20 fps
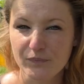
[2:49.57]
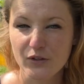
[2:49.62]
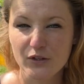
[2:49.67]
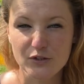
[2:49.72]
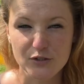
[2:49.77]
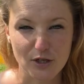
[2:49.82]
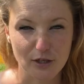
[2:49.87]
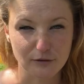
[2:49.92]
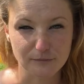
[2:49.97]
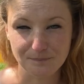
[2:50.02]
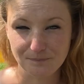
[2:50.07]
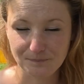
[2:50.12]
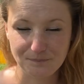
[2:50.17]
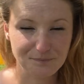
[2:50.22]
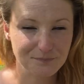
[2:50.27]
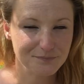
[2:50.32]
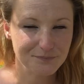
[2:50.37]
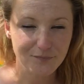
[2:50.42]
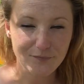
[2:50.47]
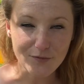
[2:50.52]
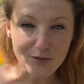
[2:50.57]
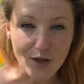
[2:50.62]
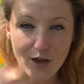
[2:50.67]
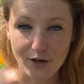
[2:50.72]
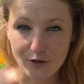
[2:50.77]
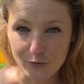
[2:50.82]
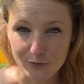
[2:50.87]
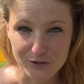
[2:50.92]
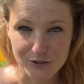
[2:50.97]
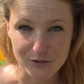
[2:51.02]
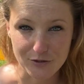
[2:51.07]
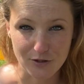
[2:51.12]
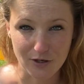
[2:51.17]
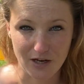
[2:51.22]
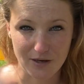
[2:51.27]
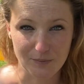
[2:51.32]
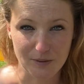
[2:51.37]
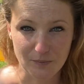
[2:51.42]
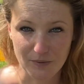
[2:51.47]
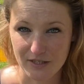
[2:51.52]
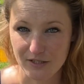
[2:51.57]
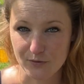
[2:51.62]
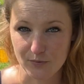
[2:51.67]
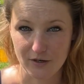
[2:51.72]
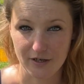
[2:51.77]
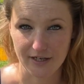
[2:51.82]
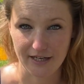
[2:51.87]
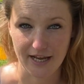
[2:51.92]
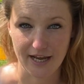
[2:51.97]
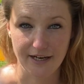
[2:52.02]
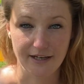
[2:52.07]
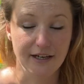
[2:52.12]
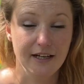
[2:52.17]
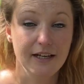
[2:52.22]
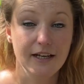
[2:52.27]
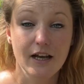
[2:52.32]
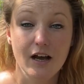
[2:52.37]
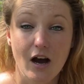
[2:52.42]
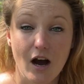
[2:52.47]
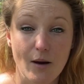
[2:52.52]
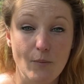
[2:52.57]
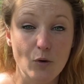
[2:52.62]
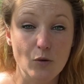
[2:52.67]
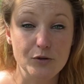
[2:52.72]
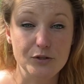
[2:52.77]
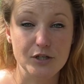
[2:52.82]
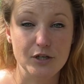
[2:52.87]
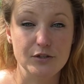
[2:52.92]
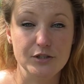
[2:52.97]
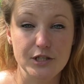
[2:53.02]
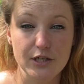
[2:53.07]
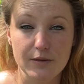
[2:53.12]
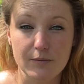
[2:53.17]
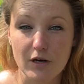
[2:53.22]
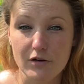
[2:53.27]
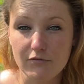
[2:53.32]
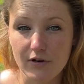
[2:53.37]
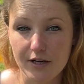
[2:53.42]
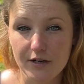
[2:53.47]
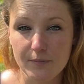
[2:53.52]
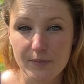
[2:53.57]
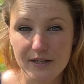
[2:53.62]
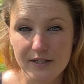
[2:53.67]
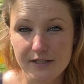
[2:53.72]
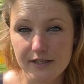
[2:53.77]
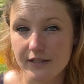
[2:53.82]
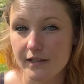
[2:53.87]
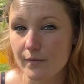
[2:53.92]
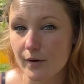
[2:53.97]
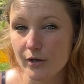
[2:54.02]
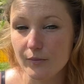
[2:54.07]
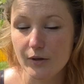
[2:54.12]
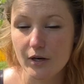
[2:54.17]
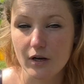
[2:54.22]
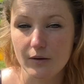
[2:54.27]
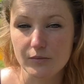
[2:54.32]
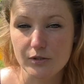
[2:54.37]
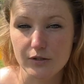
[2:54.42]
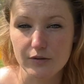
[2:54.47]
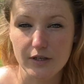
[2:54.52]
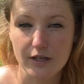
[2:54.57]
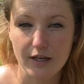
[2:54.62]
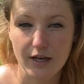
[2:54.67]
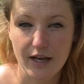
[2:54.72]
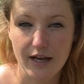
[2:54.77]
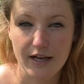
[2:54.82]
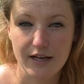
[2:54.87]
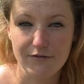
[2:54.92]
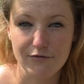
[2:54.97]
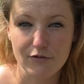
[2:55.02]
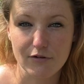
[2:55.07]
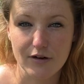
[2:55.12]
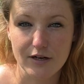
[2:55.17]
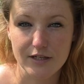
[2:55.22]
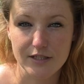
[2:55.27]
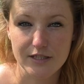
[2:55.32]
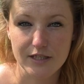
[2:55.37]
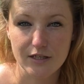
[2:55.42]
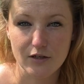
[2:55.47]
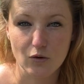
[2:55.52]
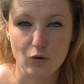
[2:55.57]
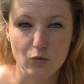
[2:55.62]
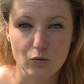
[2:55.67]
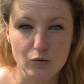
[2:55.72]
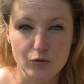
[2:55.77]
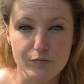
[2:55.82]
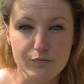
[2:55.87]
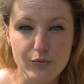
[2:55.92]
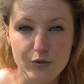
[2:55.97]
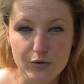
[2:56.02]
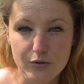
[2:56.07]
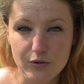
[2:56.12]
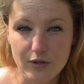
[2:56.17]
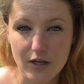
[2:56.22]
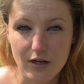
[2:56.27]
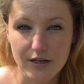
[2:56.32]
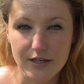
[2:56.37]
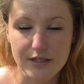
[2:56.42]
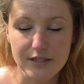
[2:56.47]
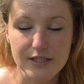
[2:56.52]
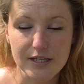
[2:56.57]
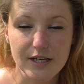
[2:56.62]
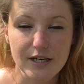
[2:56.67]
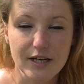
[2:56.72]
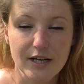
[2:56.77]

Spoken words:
So I always do climbing beans where I can. I'm also sowing my runner beans at the moment. I'm doing a variety called Moonlight.